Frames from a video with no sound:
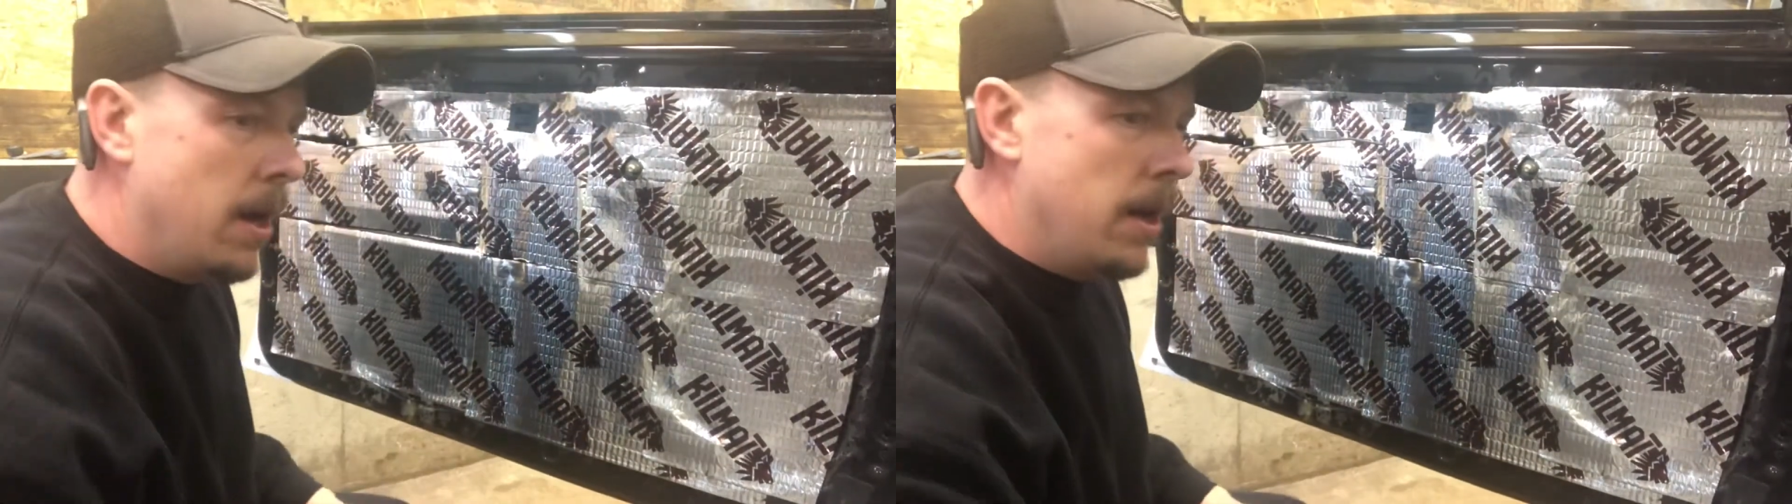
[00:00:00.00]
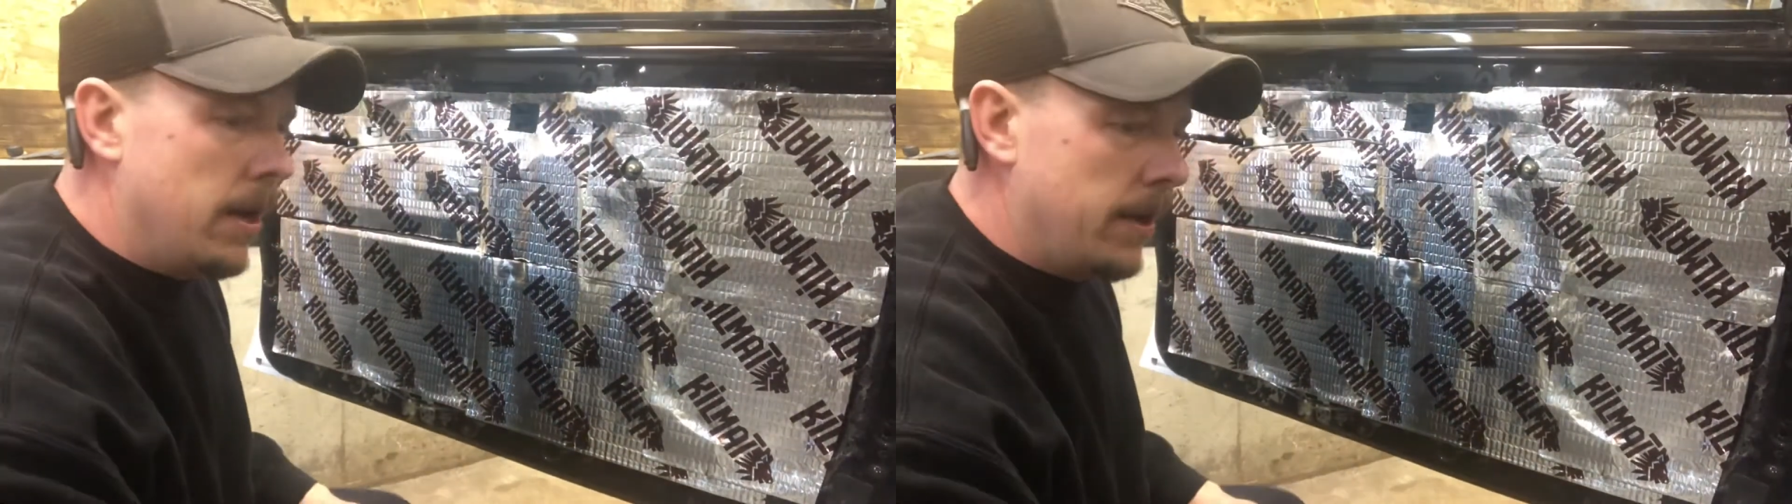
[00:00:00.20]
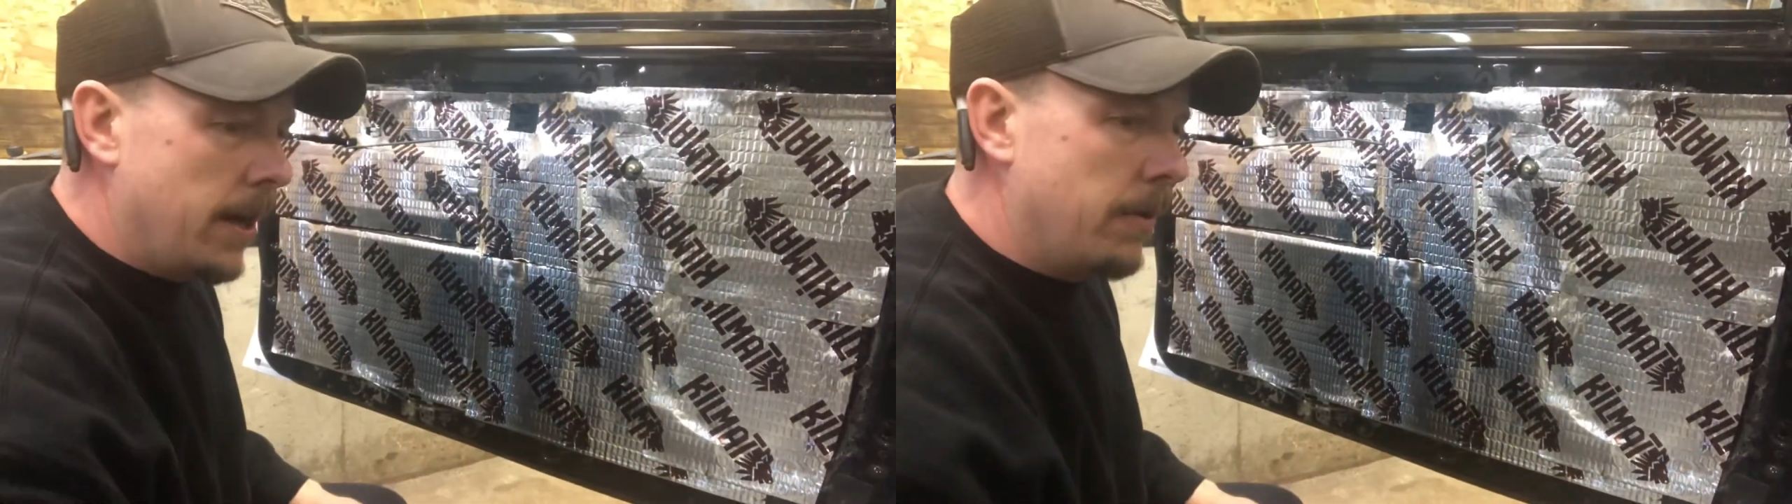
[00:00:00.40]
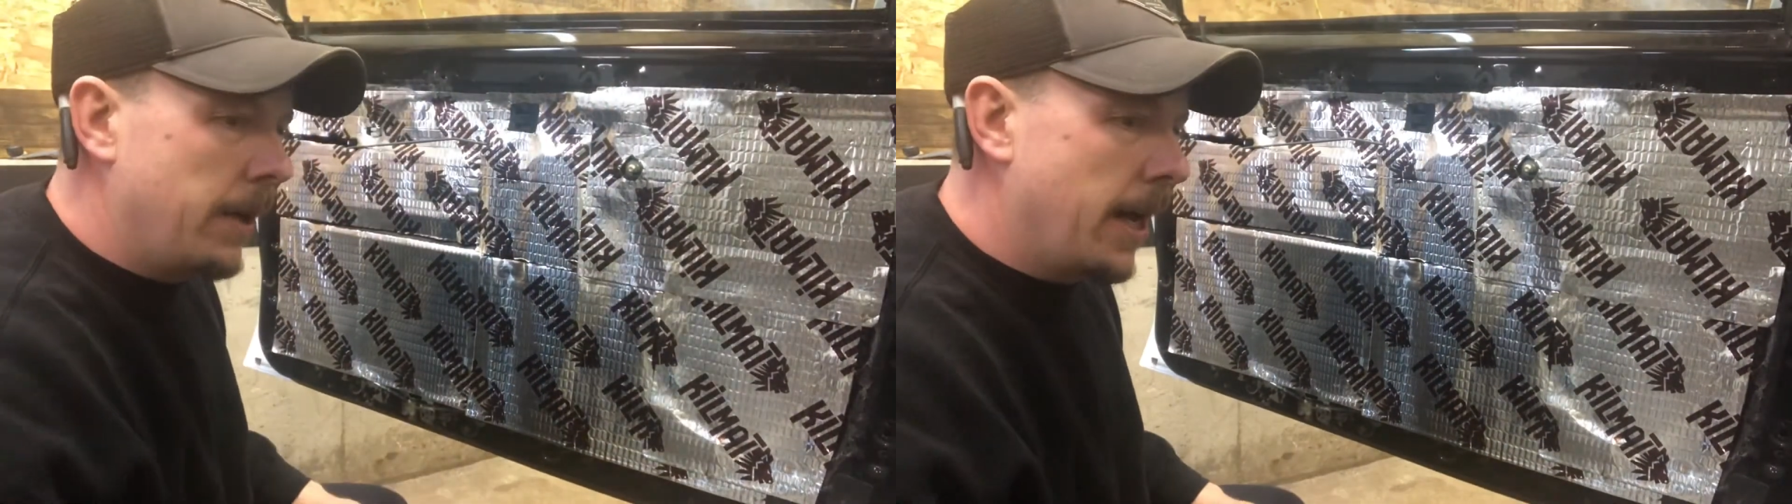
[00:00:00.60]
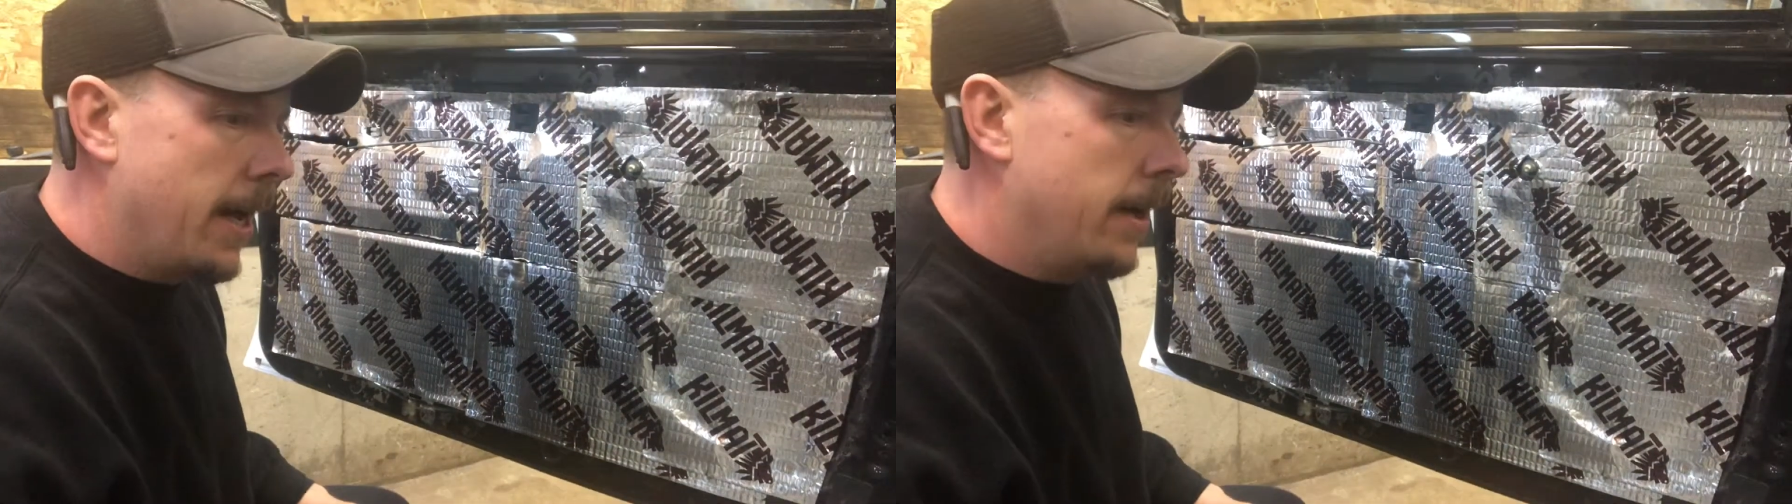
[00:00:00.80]
Now we
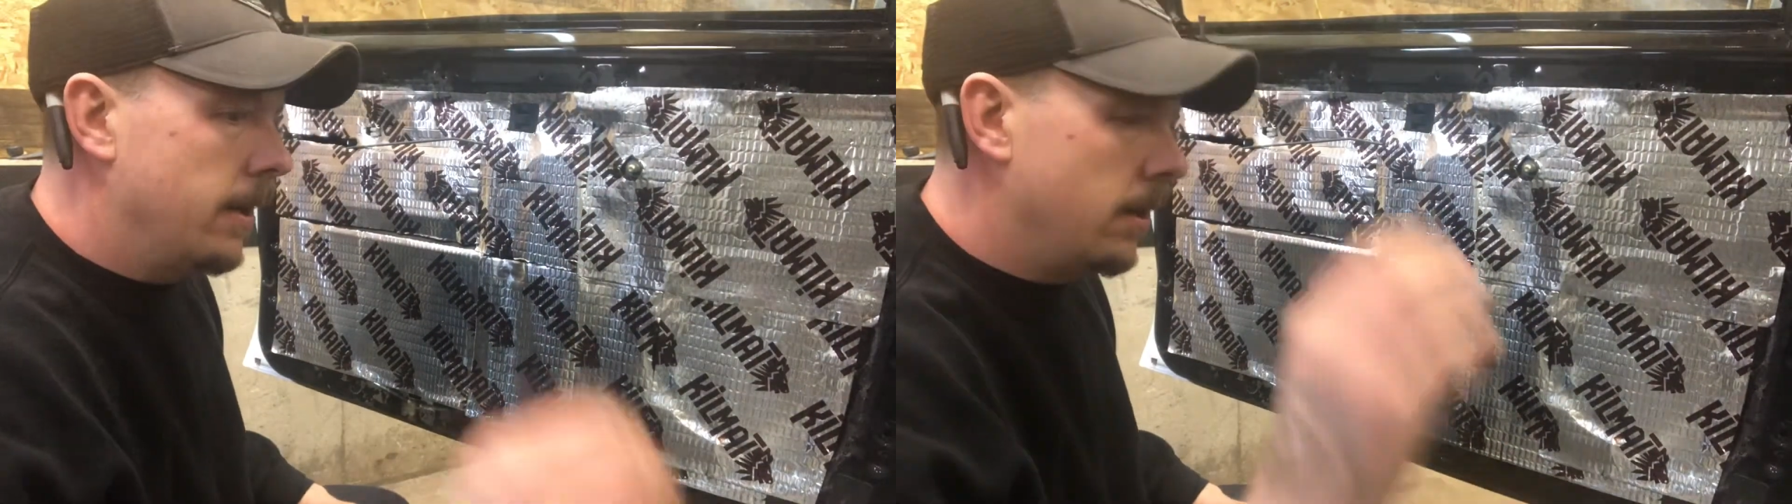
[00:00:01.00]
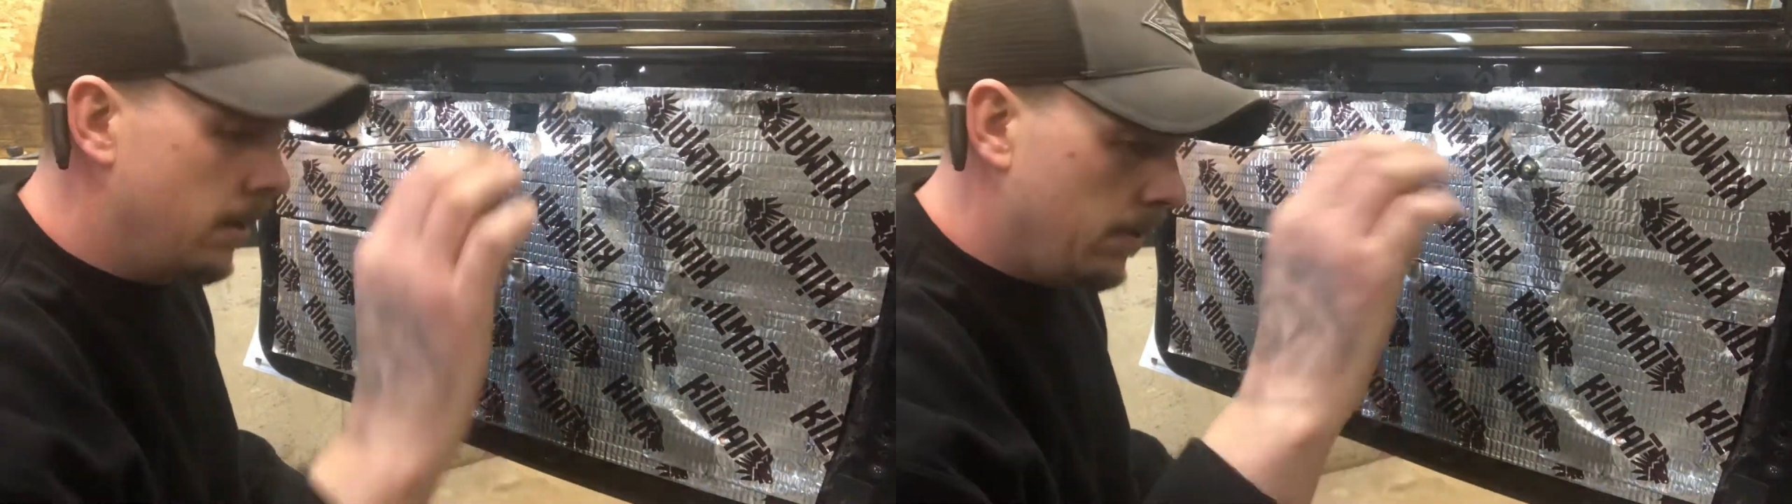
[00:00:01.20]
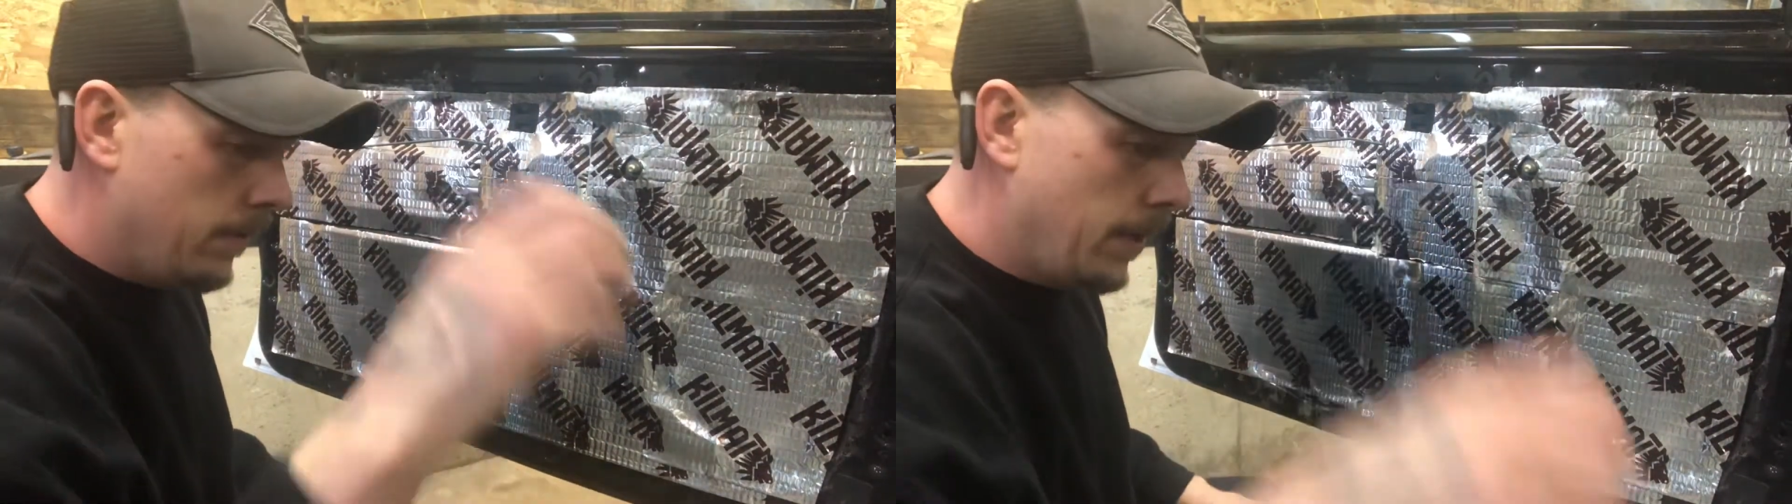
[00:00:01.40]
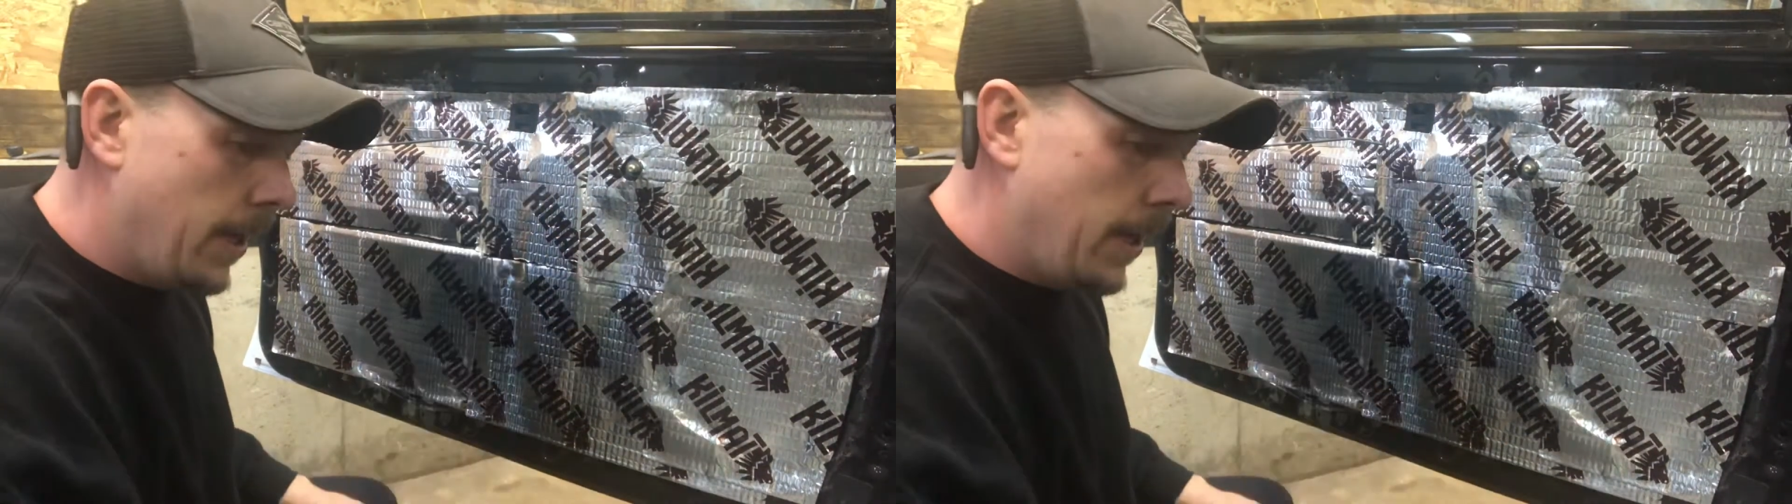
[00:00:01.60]
got the